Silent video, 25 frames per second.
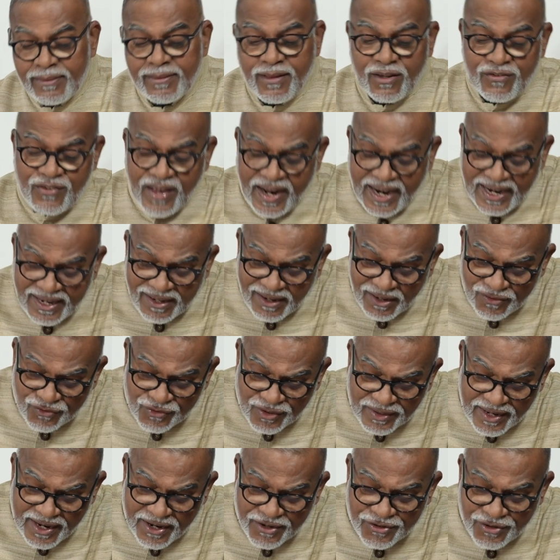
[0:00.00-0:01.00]
The second
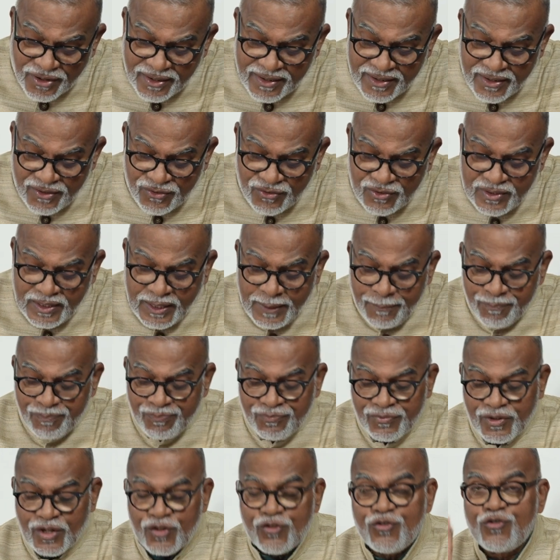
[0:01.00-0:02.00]
consideration is the
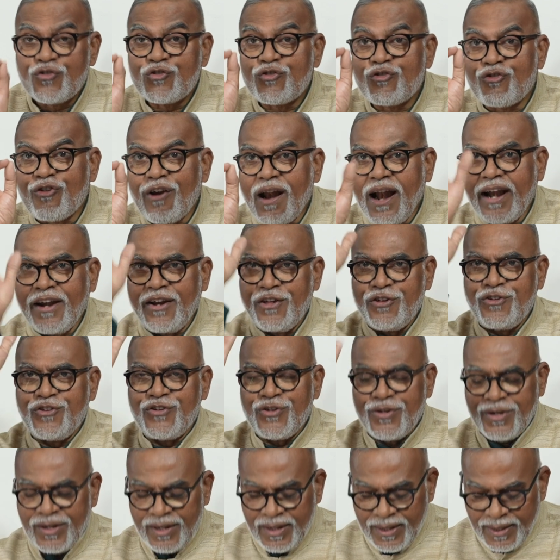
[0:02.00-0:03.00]

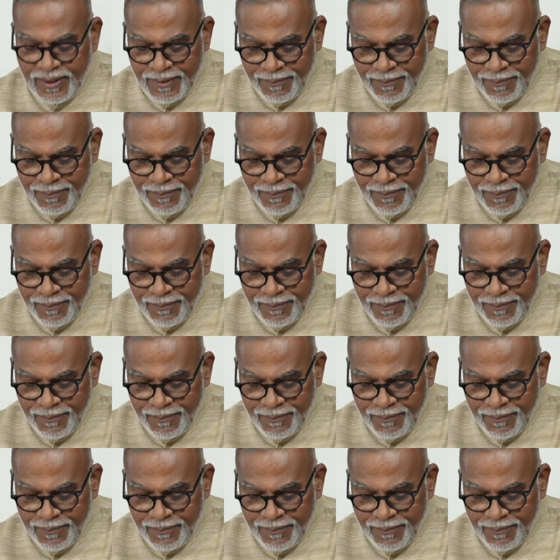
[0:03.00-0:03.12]
strategy.